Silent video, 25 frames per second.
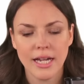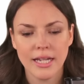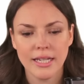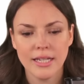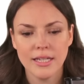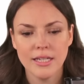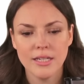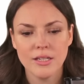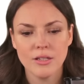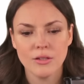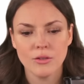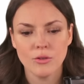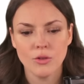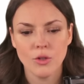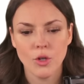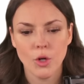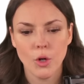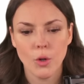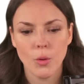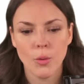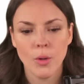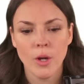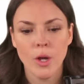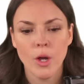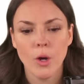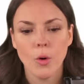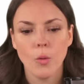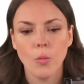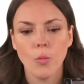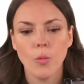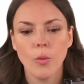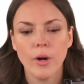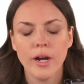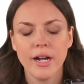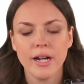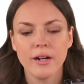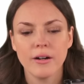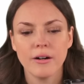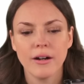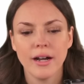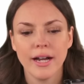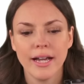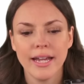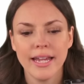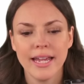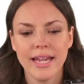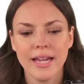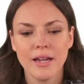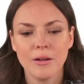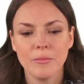I need to know where
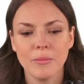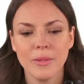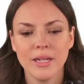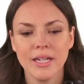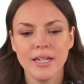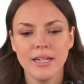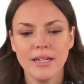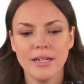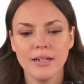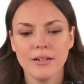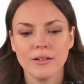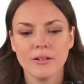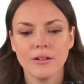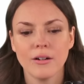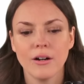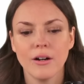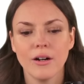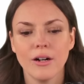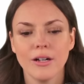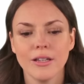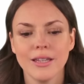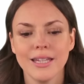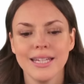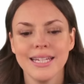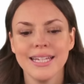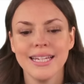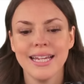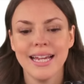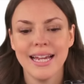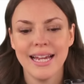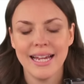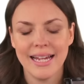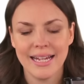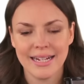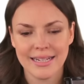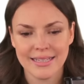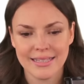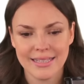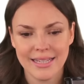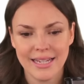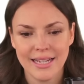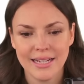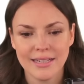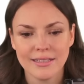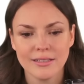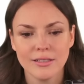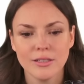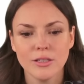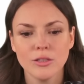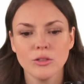I am here on the
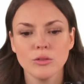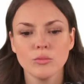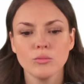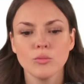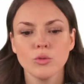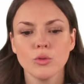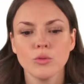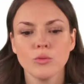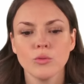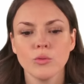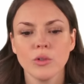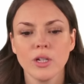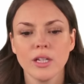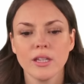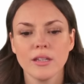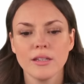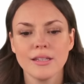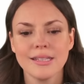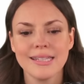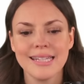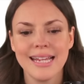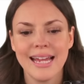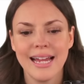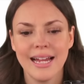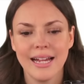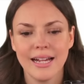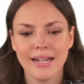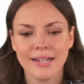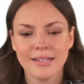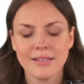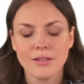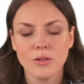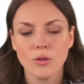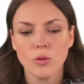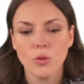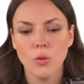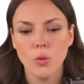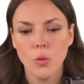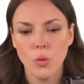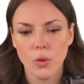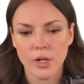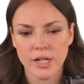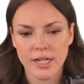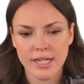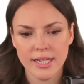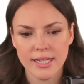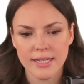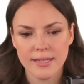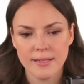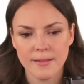x-axis to find this x
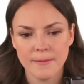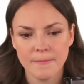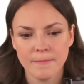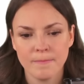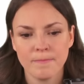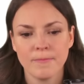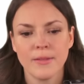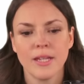coordinate